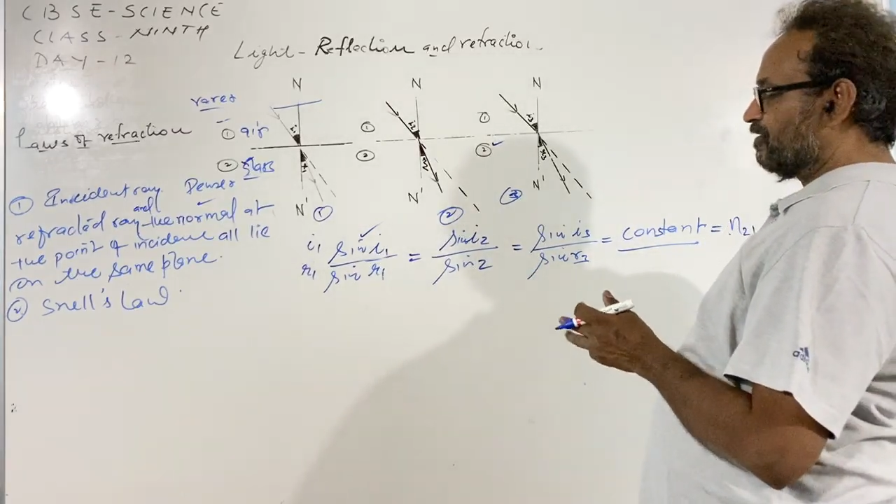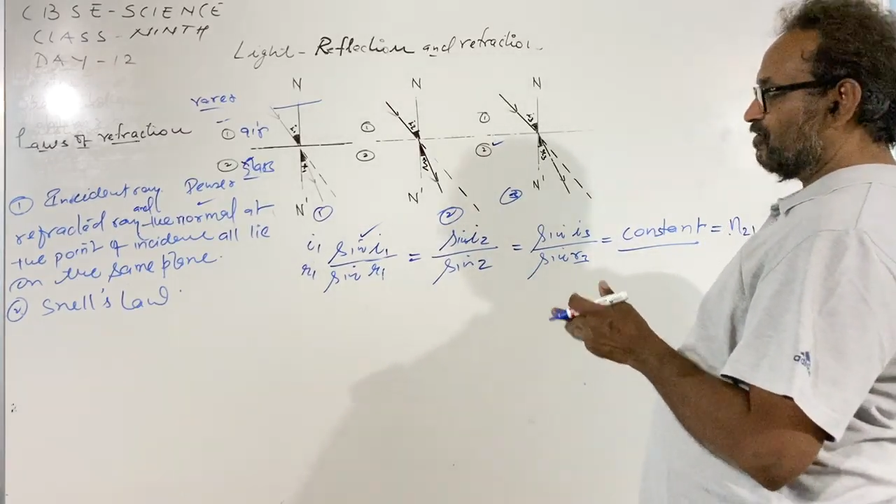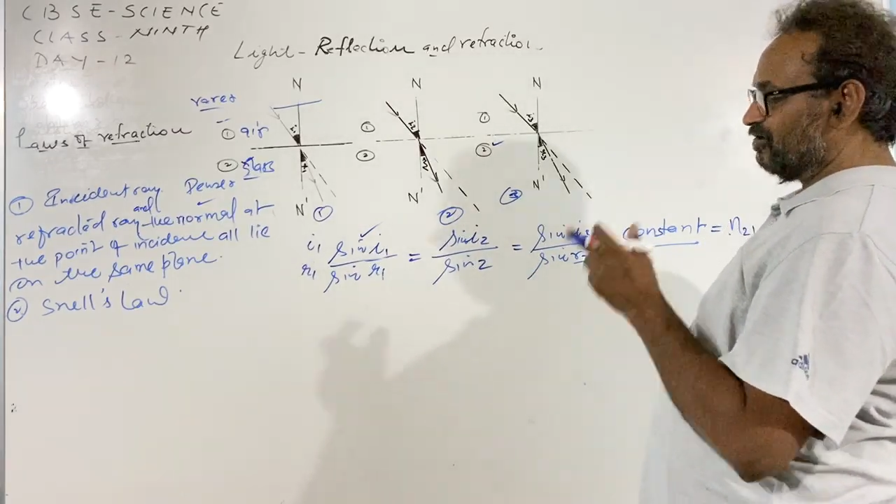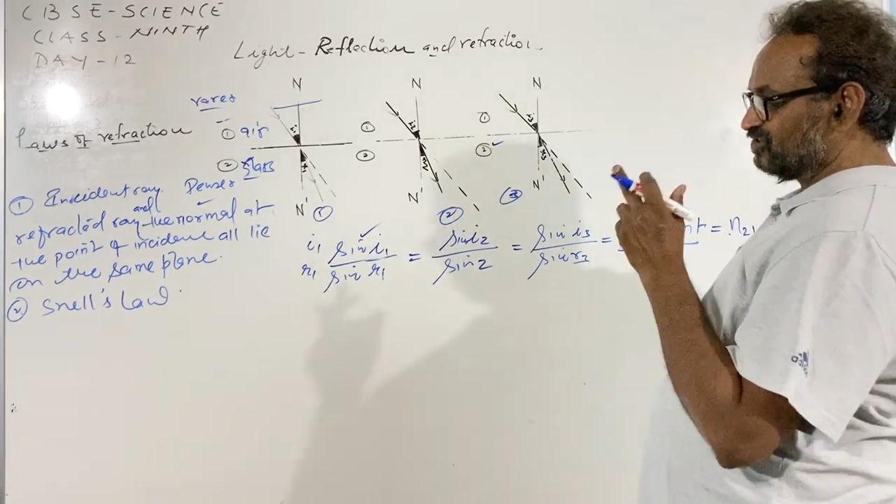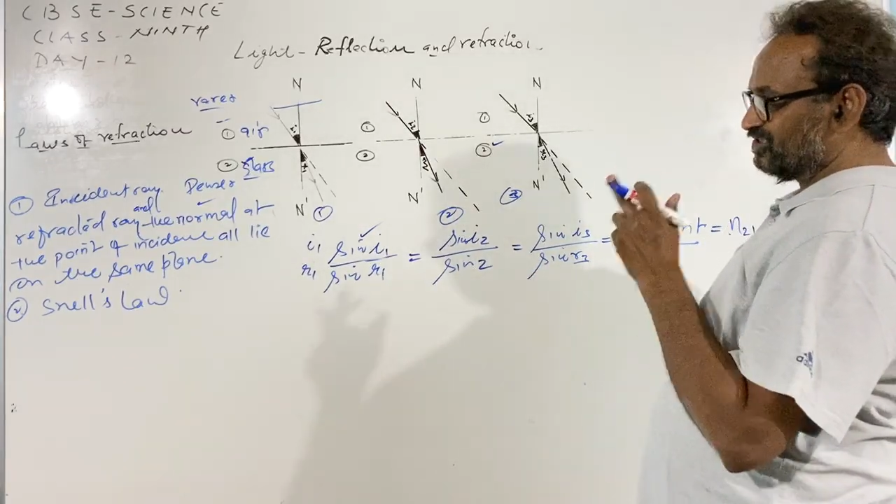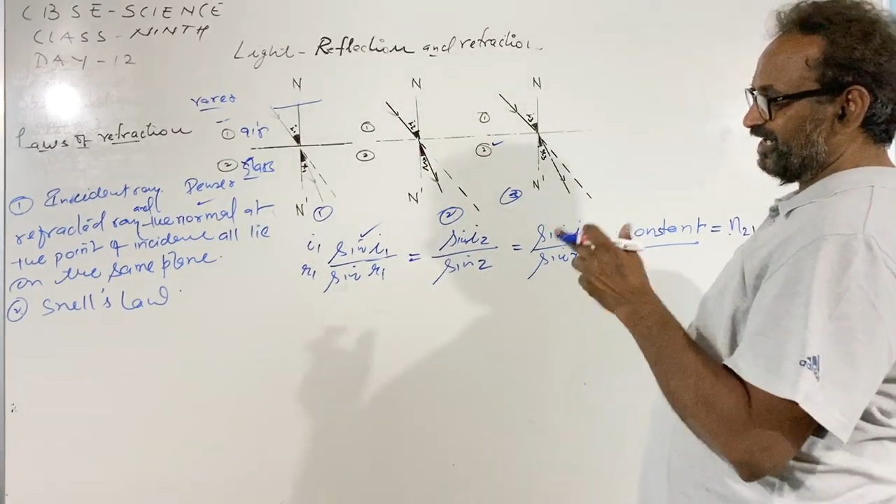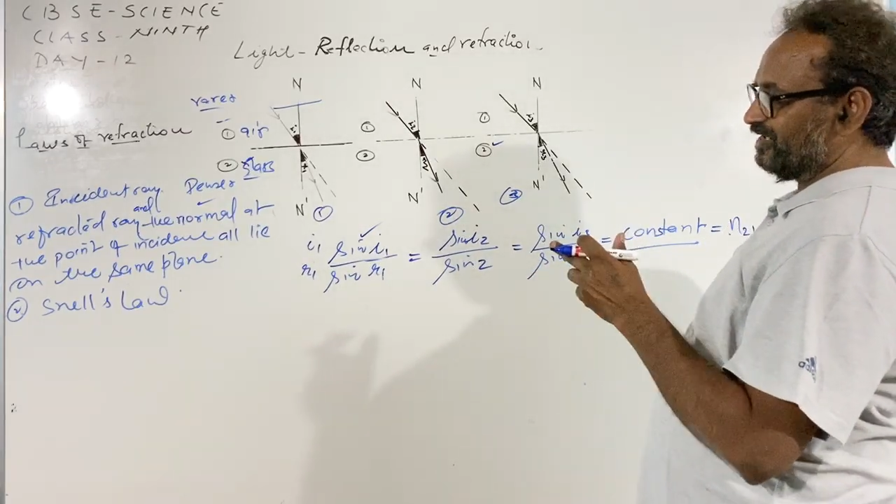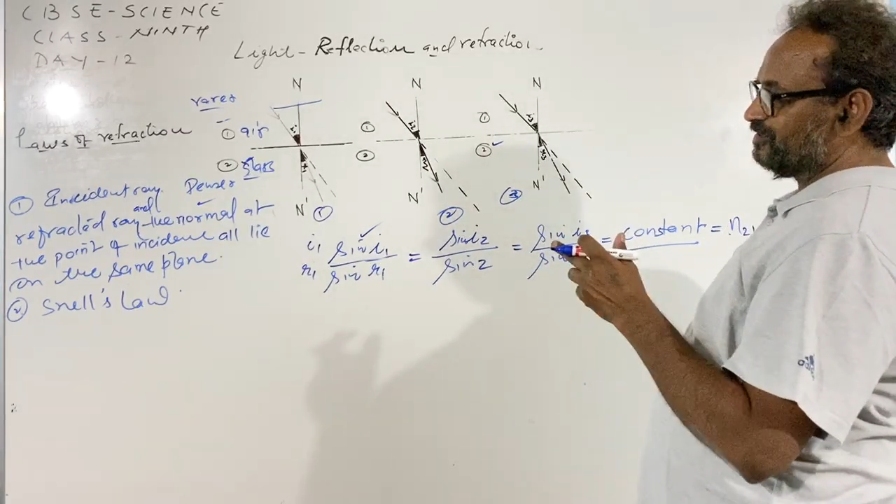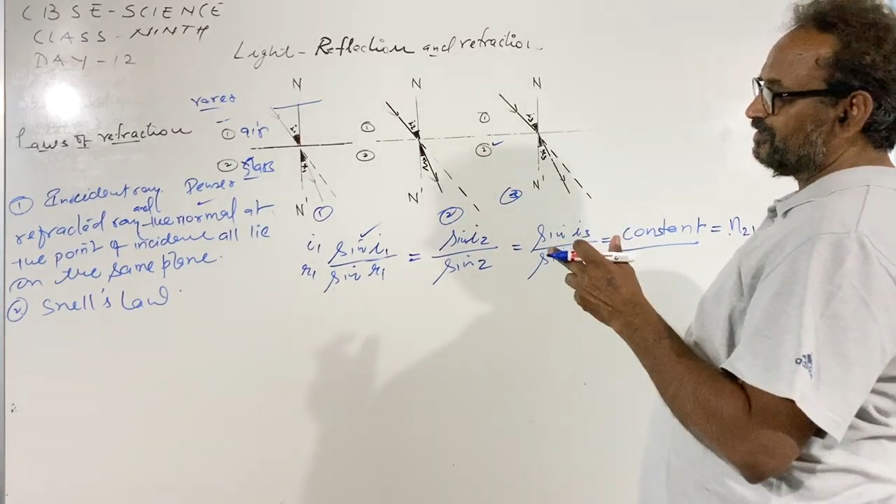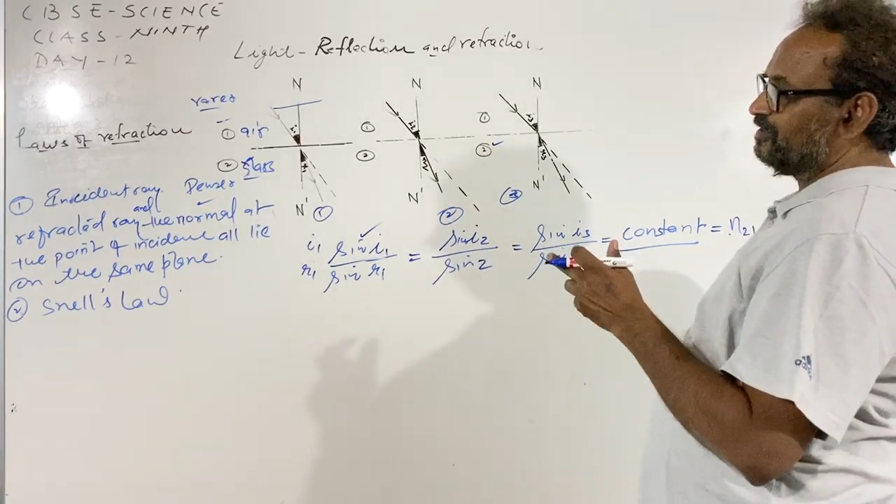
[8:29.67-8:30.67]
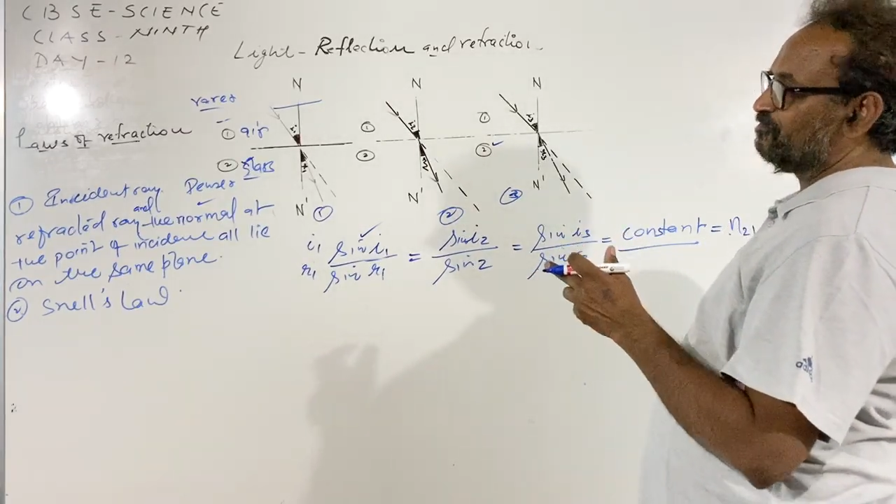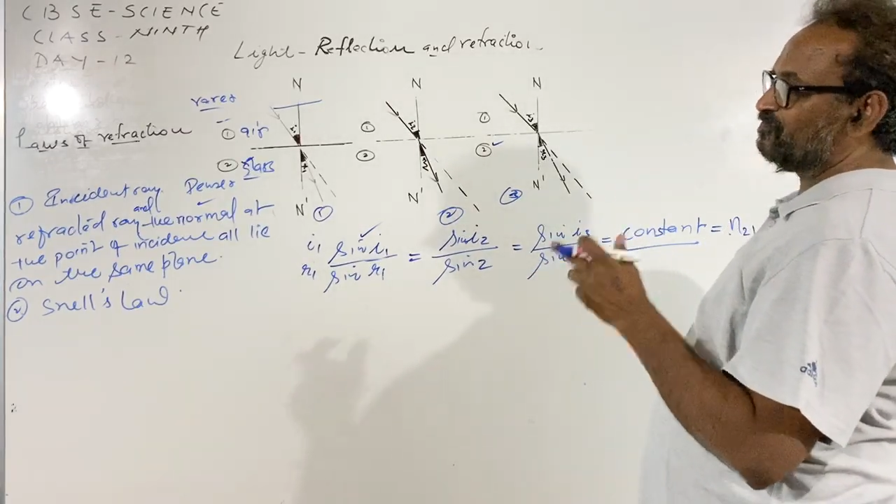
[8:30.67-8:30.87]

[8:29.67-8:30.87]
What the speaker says: Constant